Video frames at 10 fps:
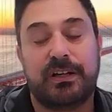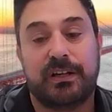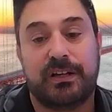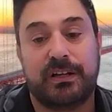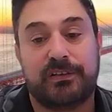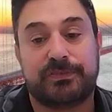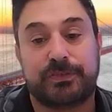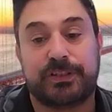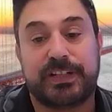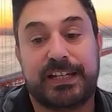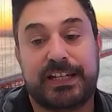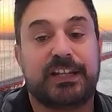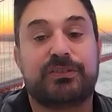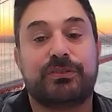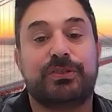uh, for getting
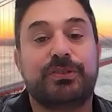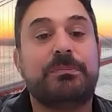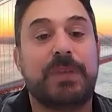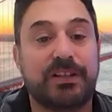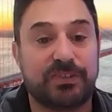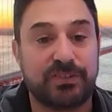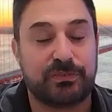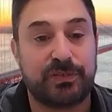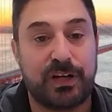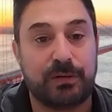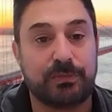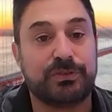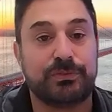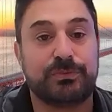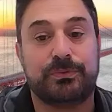into new dimensions of how
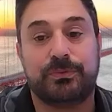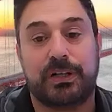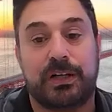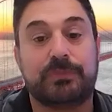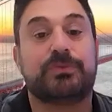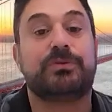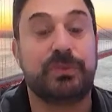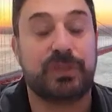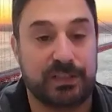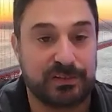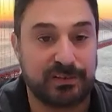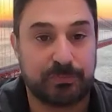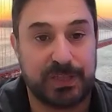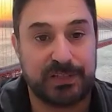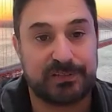to uh, how to do things in
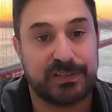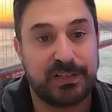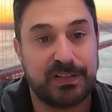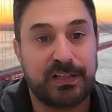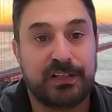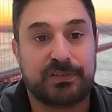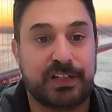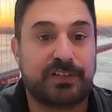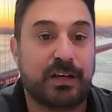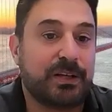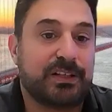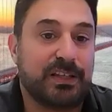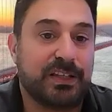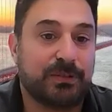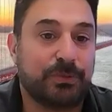space. So that's how I
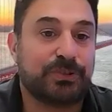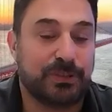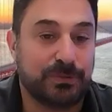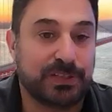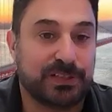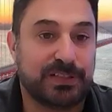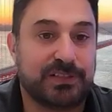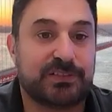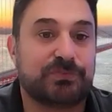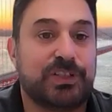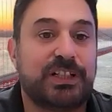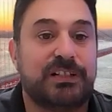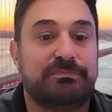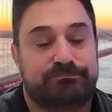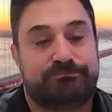think we should look at it. It's
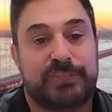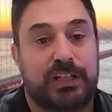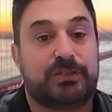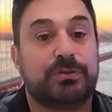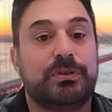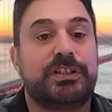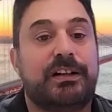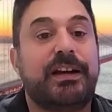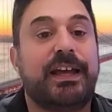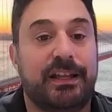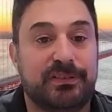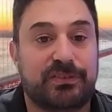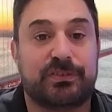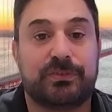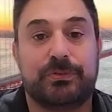really a tool in our
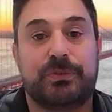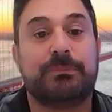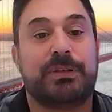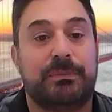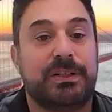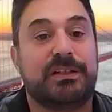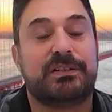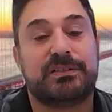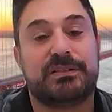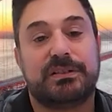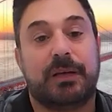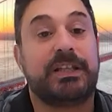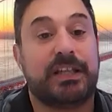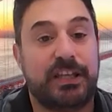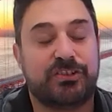hands to implement
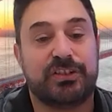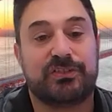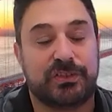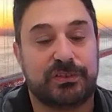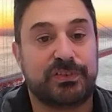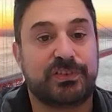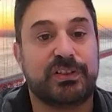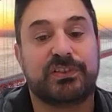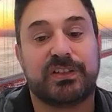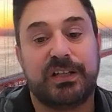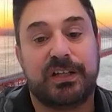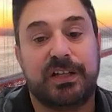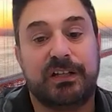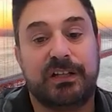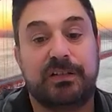application services
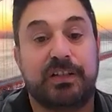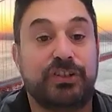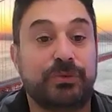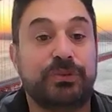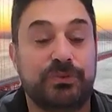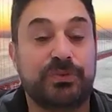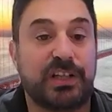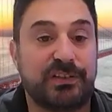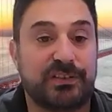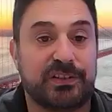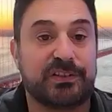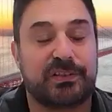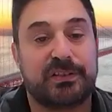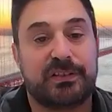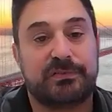and, and new use
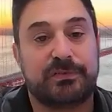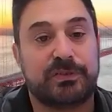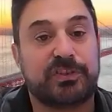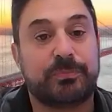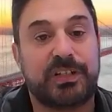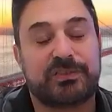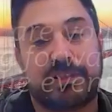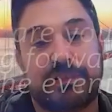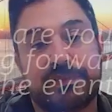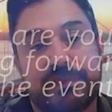cases for spacecraft.